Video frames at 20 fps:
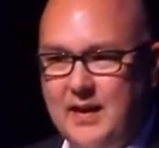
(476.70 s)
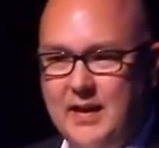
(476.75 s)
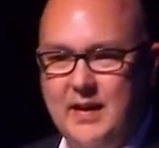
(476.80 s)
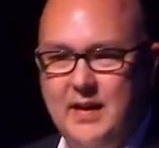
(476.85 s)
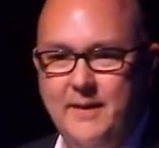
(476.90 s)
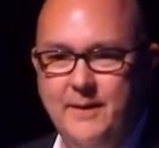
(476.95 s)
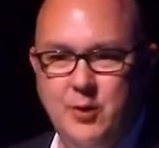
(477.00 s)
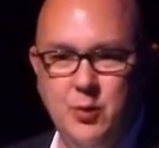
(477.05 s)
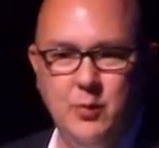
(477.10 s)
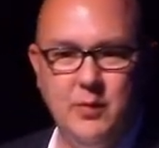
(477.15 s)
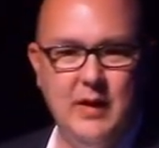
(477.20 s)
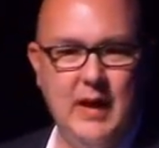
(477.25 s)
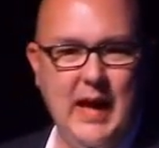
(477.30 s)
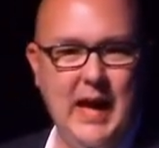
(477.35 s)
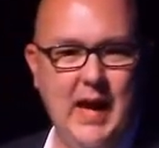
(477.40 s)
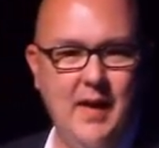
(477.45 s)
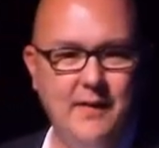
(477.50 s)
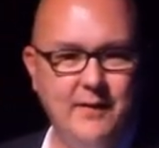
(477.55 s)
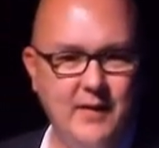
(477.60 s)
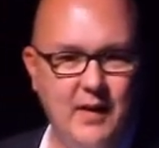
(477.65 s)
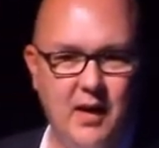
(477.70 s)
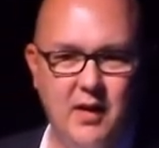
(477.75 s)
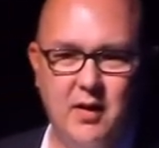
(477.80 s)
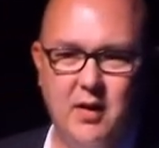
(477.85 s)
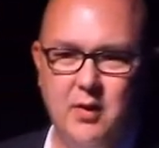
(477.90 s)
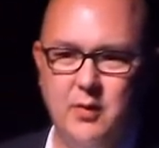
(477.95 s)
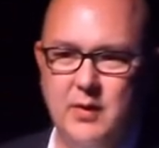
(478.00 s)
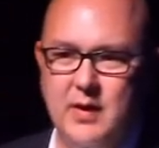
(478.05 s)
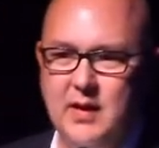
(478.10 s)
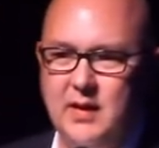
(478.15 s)
If you have not
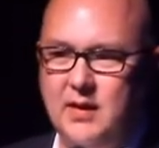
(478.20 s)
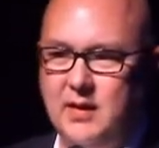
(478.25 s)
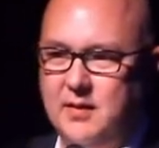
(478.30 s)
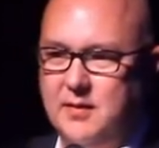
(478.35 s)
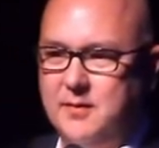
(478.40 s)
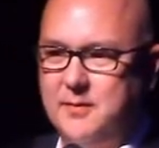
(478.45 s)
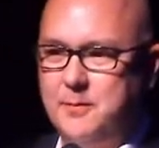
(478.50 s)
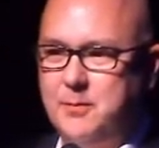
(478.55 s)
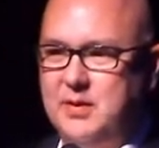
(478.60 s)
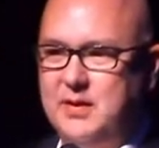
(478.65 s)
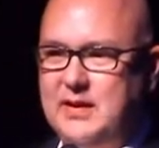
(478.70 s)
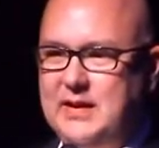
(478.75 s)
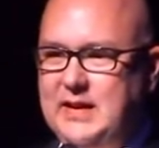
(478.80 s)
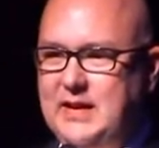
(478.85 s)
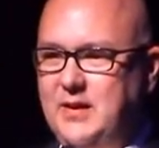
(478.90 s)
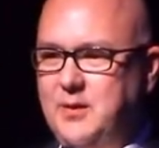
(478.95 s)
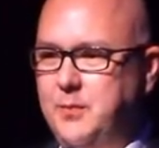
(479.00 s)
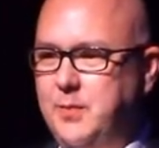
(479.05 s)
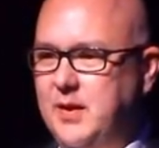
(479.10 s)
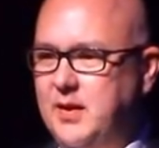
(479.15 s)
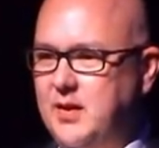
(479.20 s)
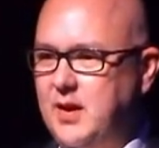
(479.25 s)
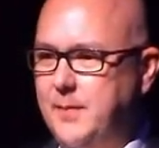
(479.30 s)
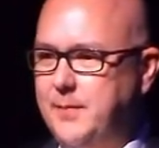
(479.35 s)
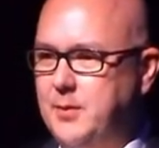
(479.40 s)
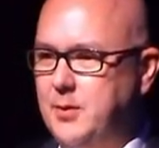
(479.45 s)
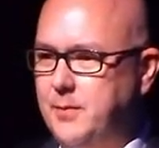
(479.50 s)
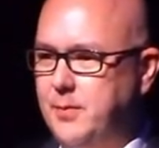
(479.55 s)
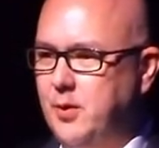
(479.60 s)
already, please pick up your